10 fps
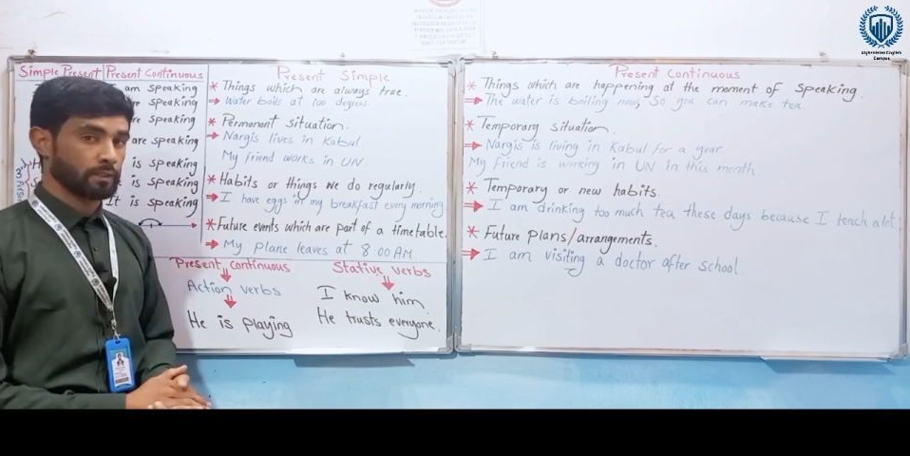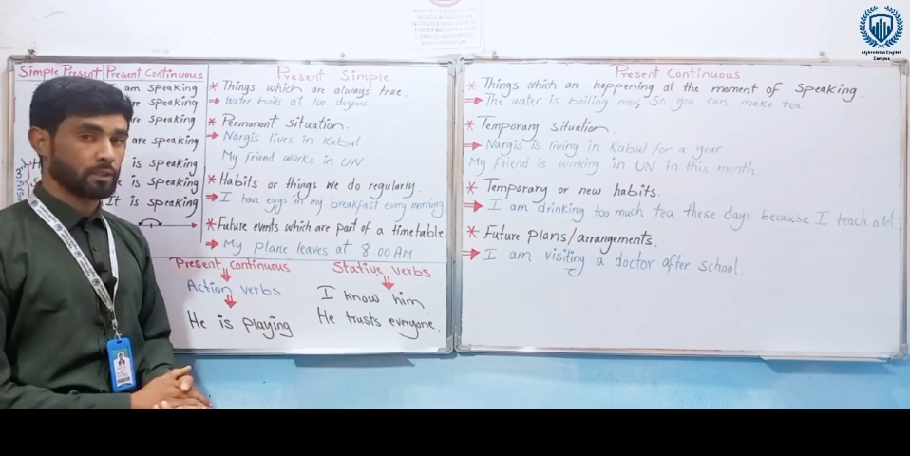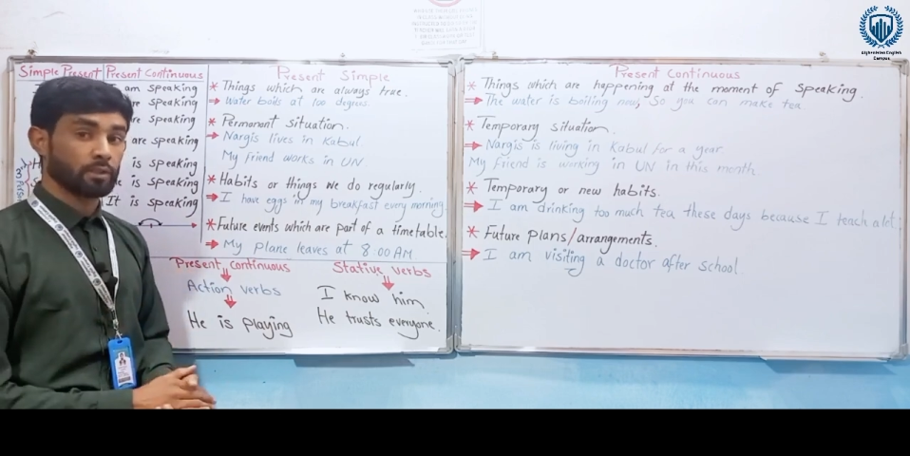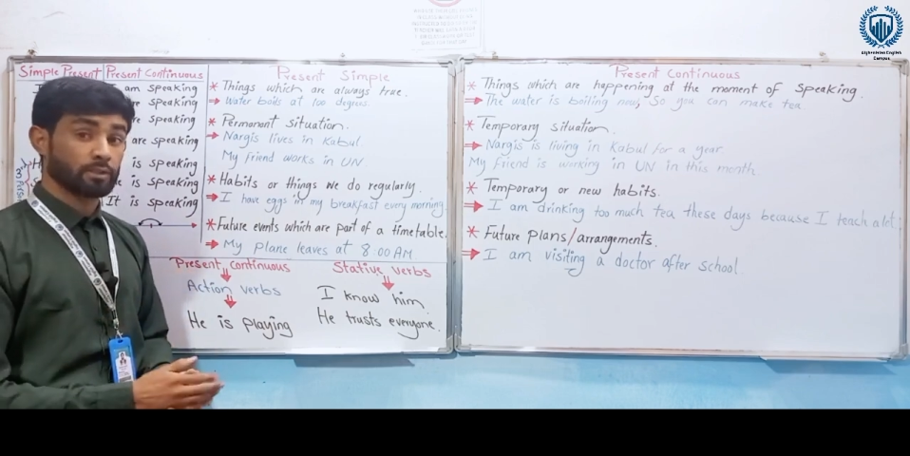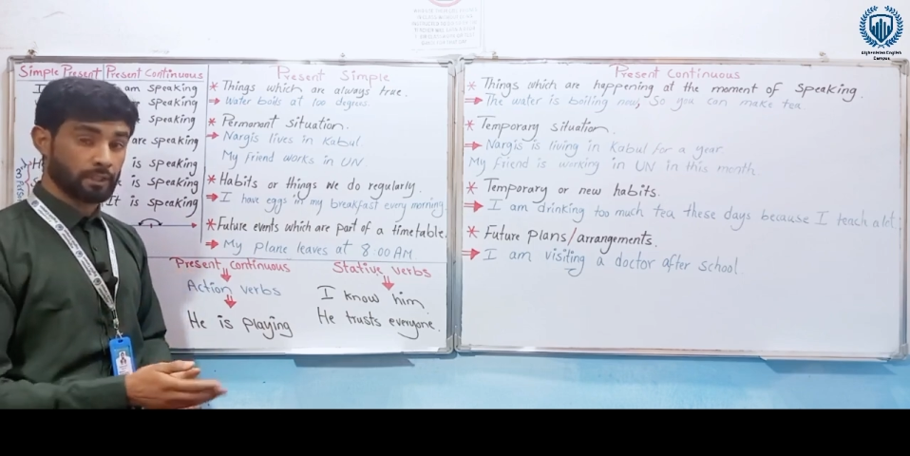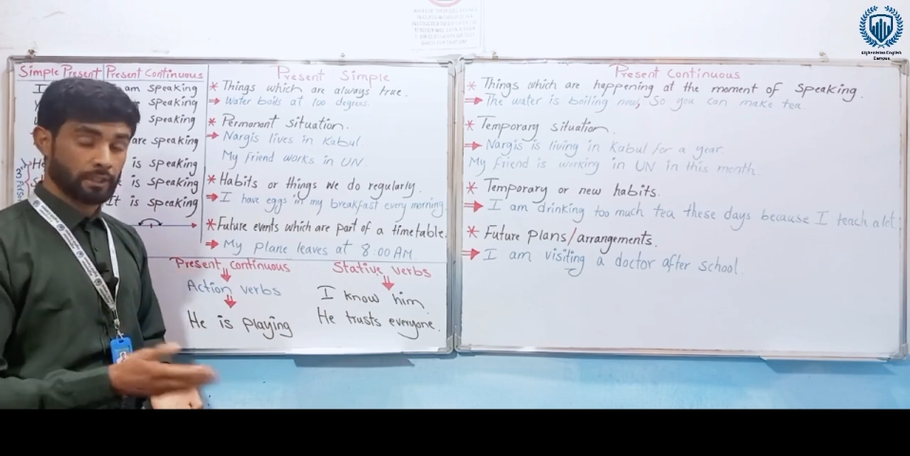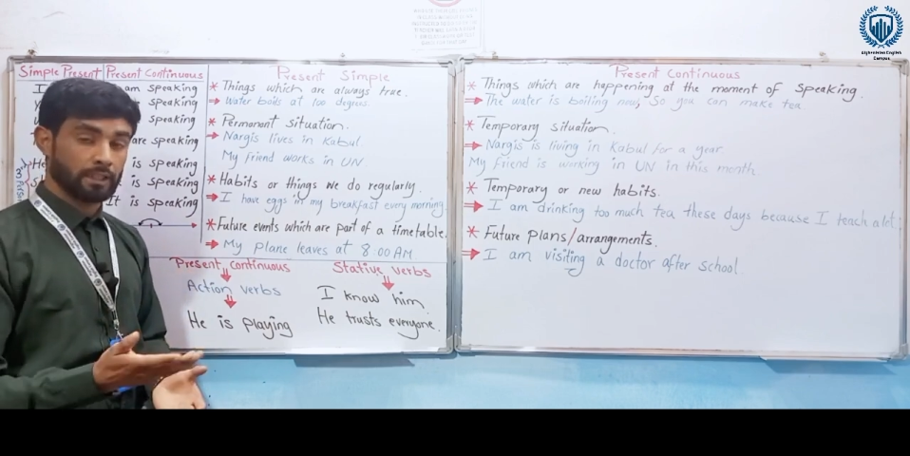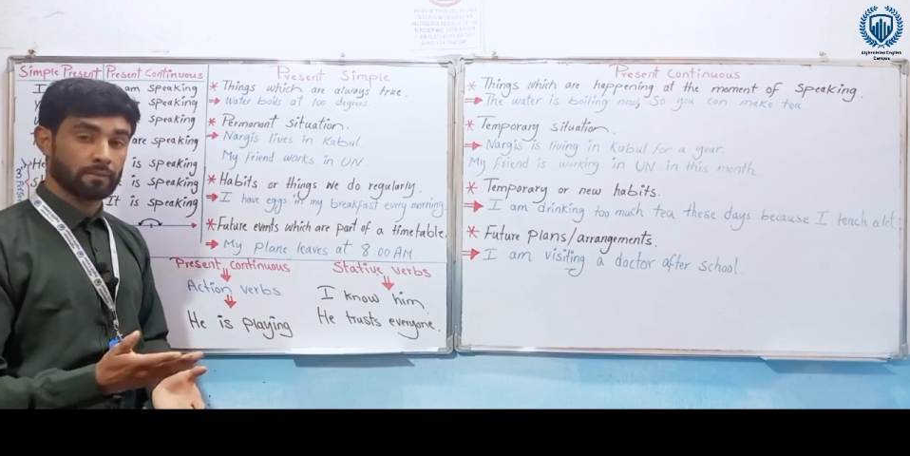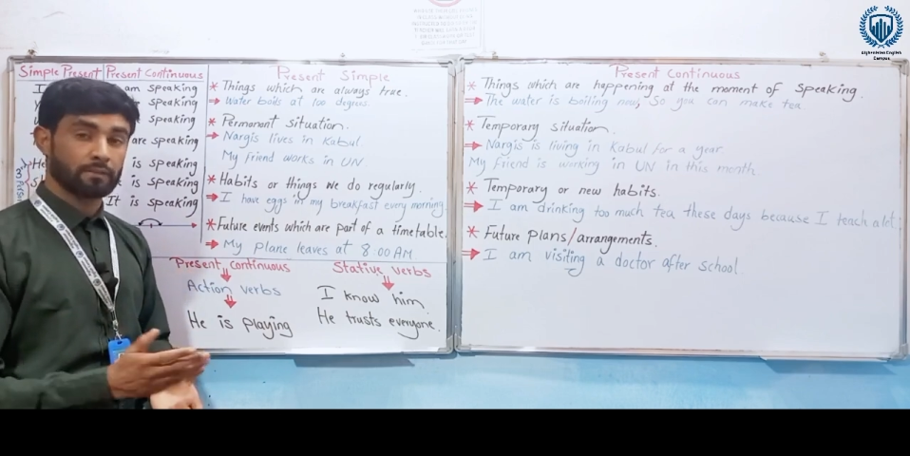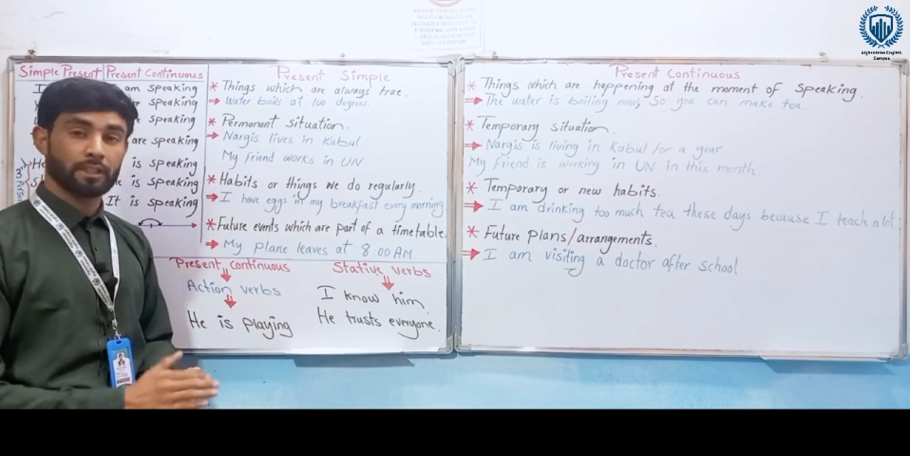because they
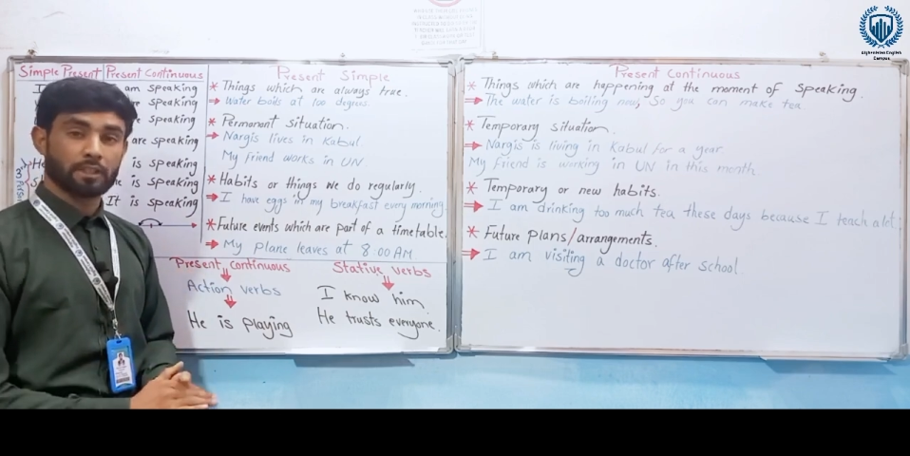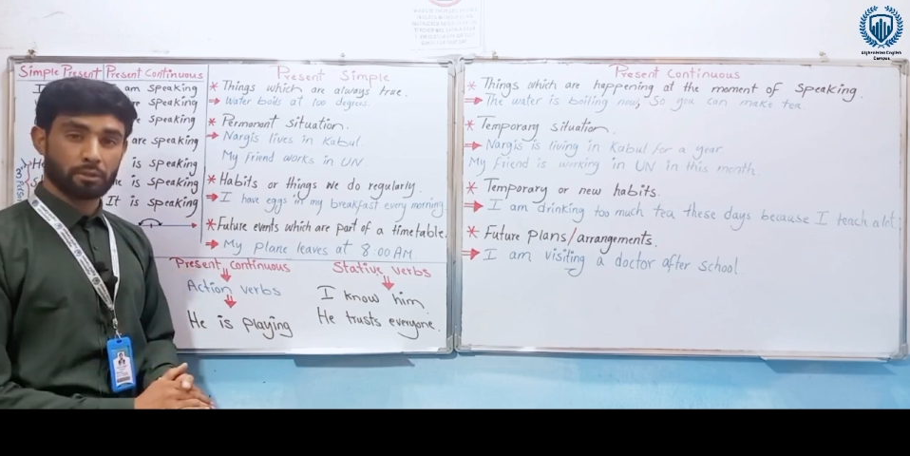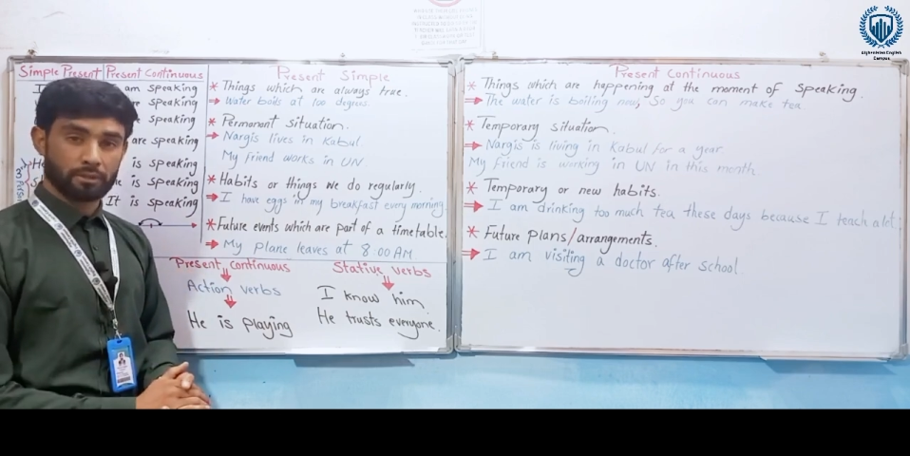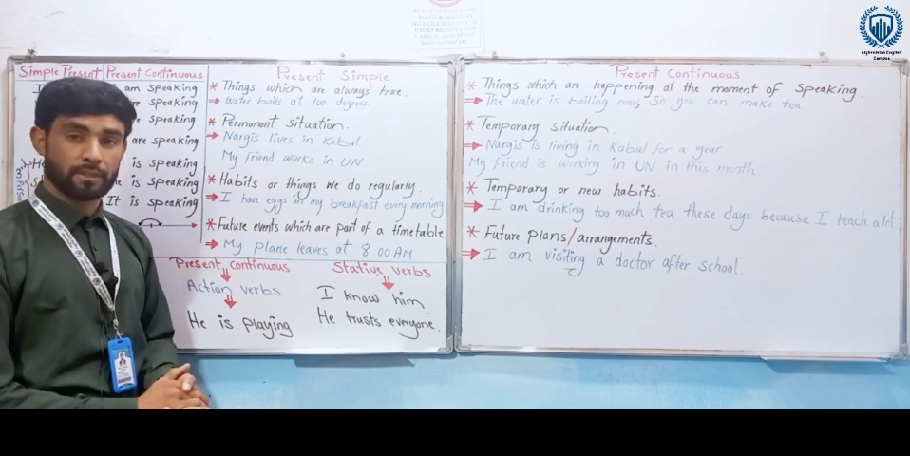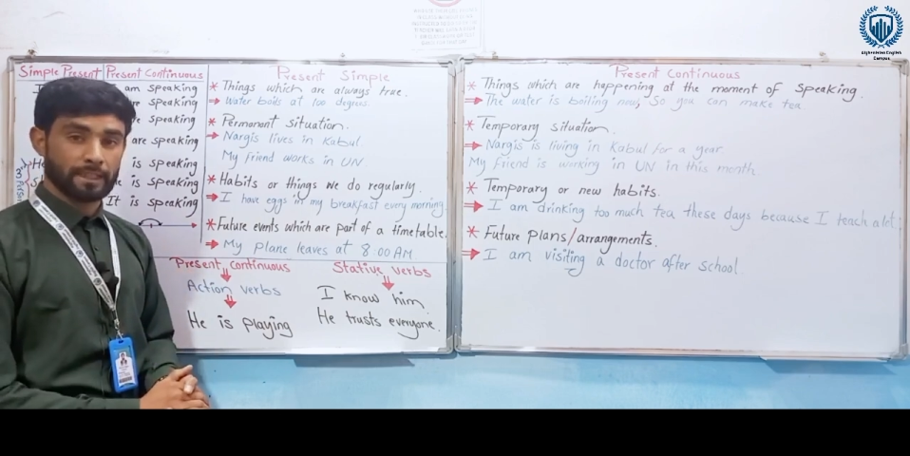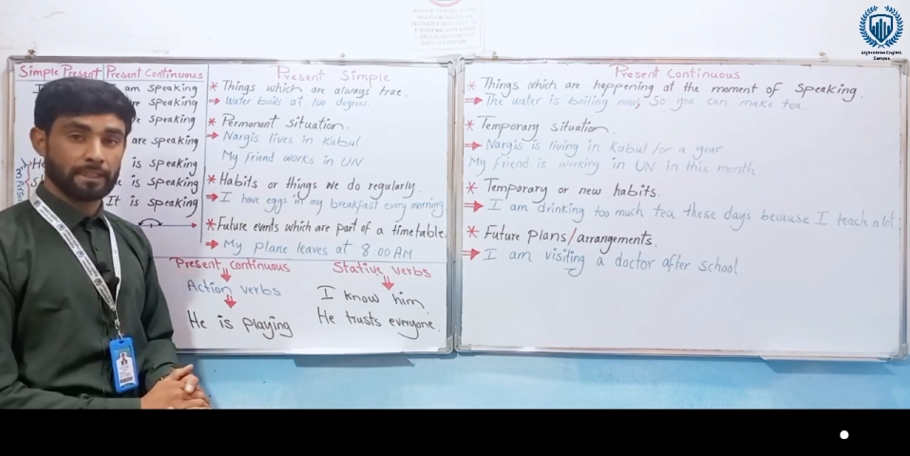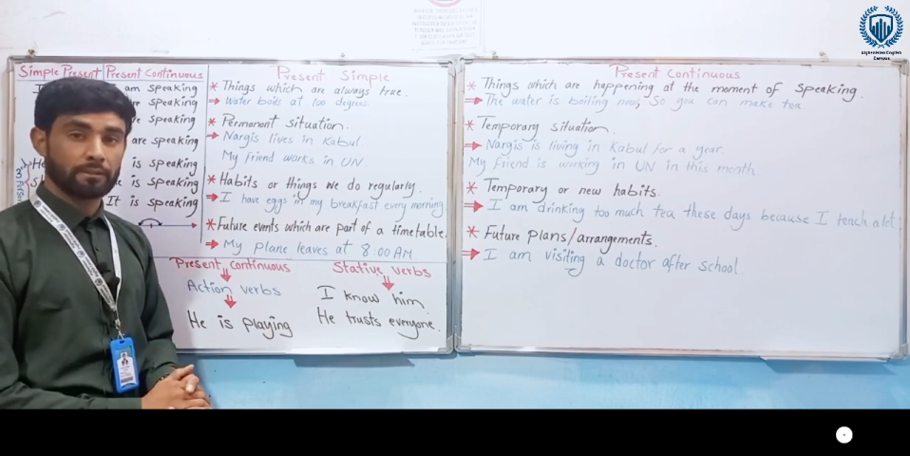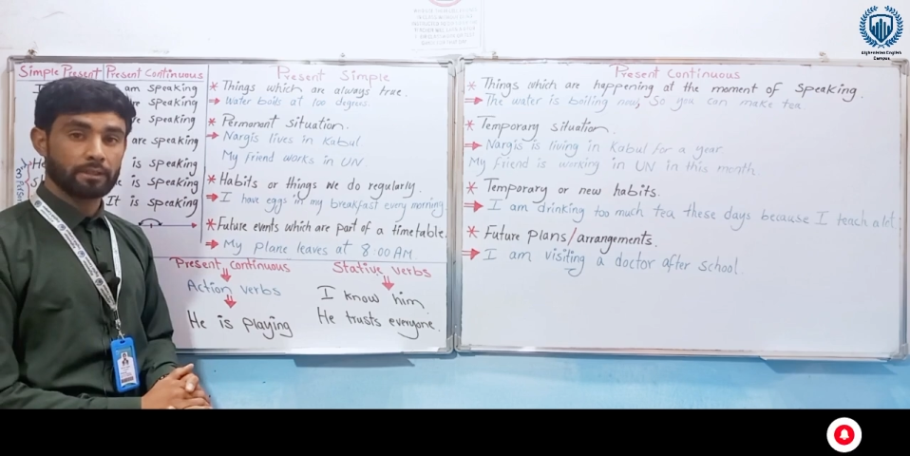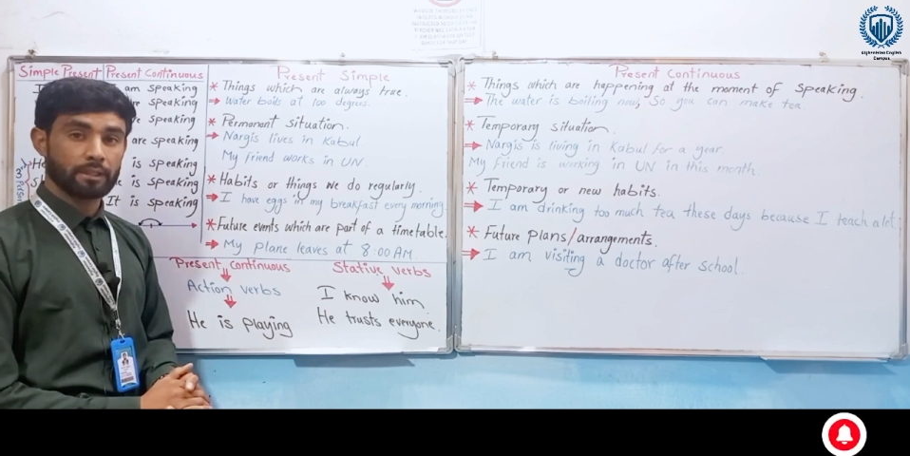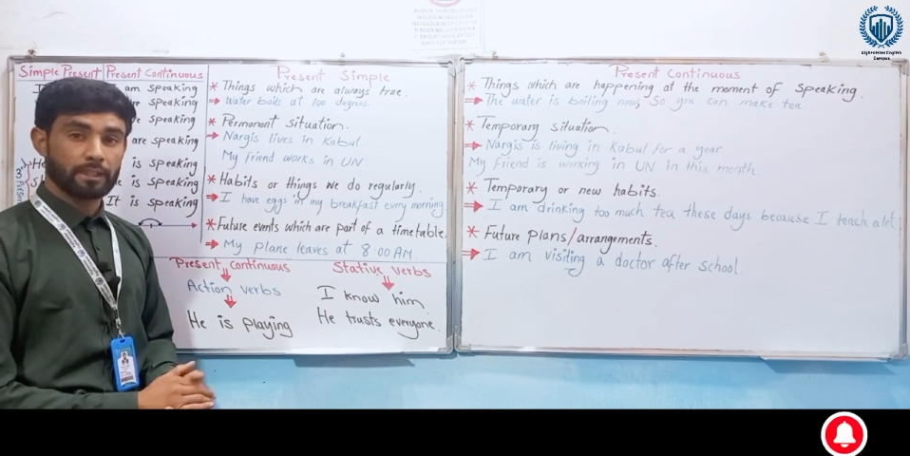give good
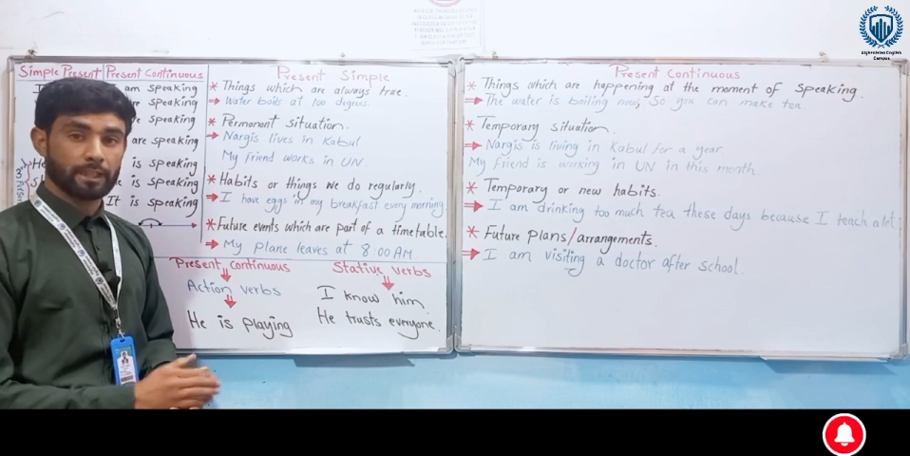salary